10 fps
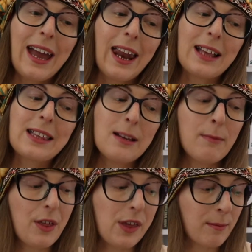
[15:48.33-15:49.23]
It has
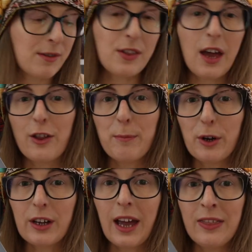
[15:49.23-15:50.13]
similar themes to the other
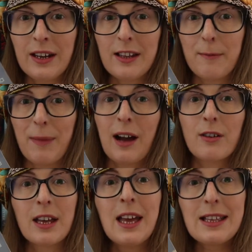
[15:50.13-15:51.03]
book, and that is
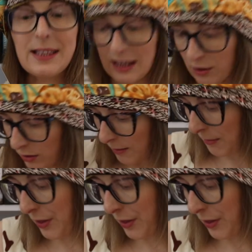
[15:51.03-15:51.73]
about single